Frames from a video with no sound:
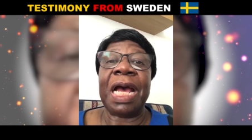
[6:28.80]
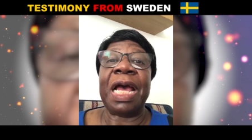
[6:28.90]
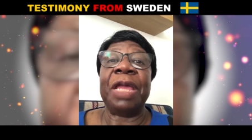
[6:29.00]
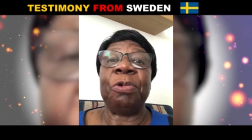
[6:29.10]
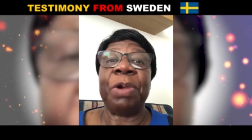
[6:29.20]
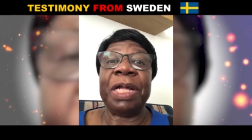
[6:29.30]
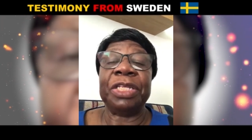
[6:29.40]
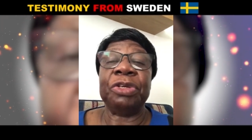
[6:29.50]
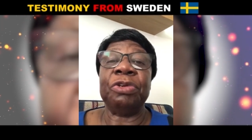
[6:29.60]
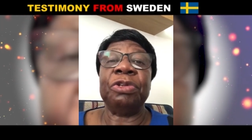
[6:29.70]
I
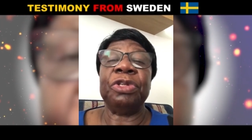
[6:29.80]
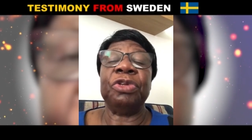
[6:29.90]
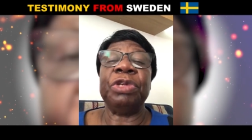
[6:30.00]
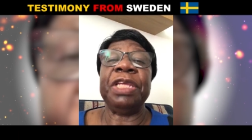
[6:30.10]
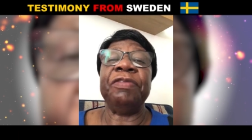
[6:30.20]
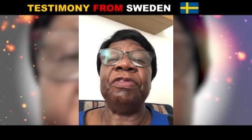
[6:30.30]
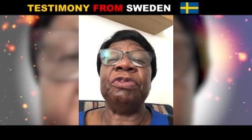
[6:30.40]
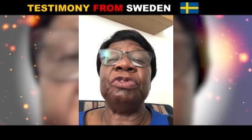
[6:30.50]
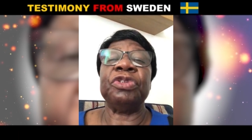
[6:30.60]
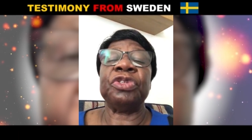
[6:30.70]
want God to give
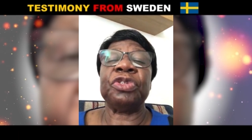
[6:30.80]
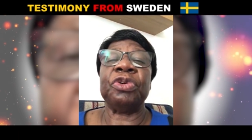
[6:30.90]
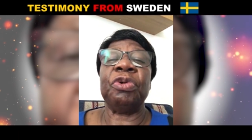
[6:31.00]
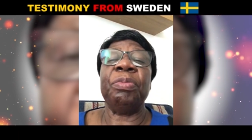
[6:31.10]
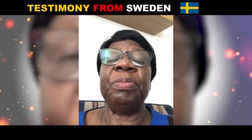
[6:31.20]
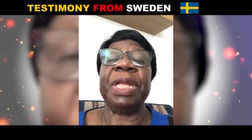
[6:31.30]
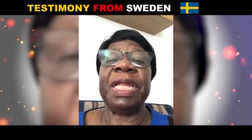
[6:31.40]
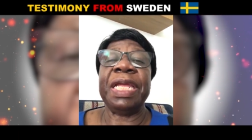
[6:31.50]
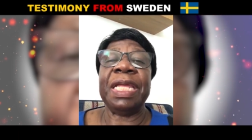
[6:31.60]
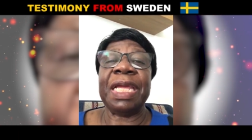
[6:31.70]
you so
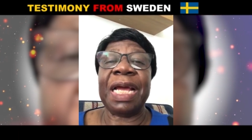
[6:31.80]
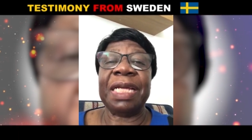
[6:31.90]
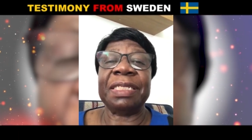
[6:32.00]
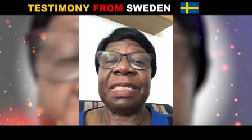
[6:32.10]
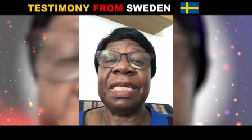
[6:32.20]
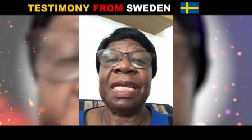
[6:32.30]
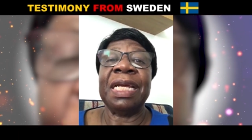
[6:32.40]
many years